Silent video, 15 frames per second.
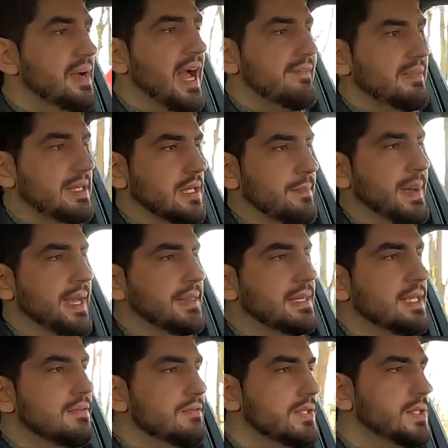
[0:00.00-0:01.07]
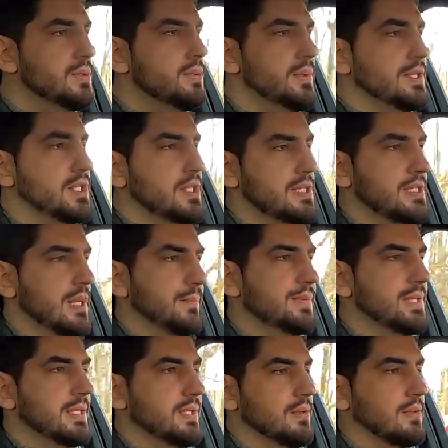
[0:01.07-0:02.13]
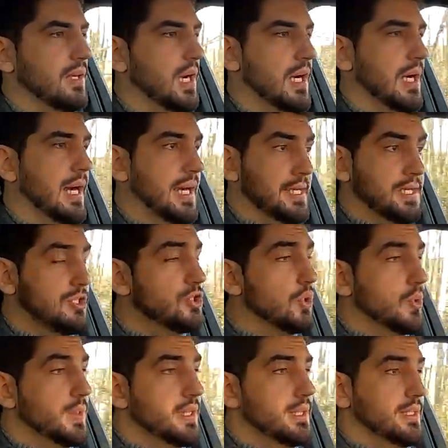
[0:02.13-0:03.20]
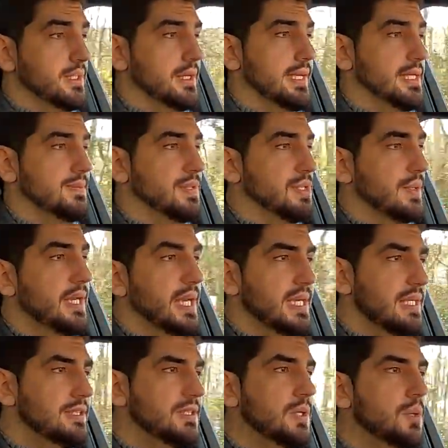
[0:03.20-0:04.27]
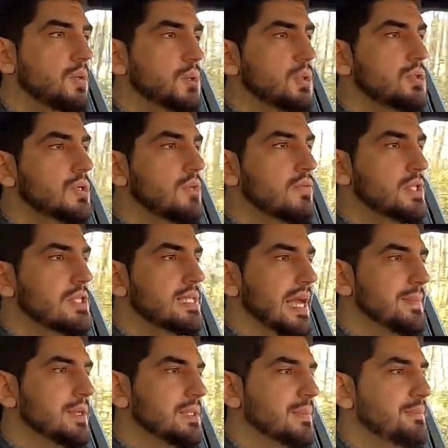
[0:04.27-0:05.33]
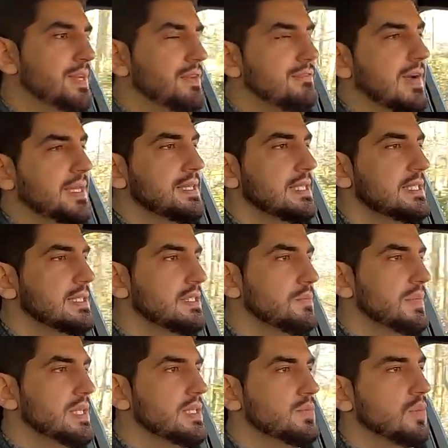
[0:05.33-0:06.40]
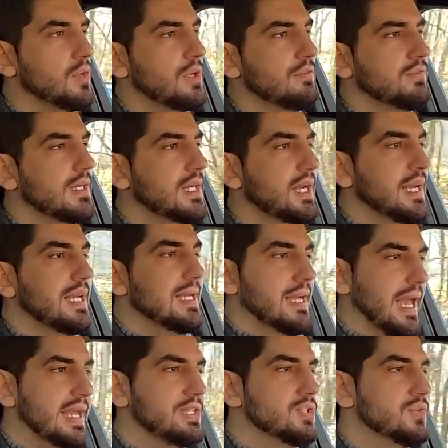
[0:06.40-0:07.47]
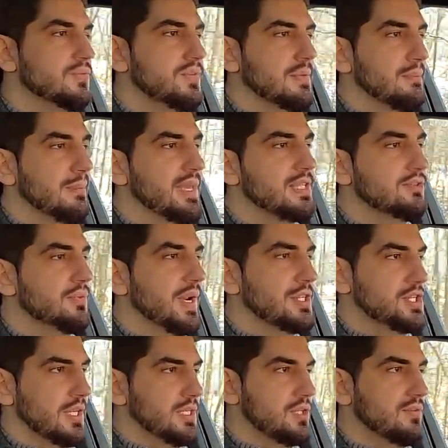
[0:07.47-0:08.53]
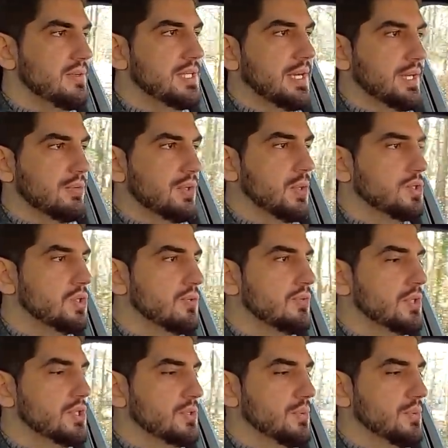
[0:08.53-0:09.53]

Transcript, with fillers: You have a commanding view, which is something uh, I enjoy, especially. You know, crossovers, I'm not a big fan. This to me is more of a SUV, mid-range SUV than a crossover.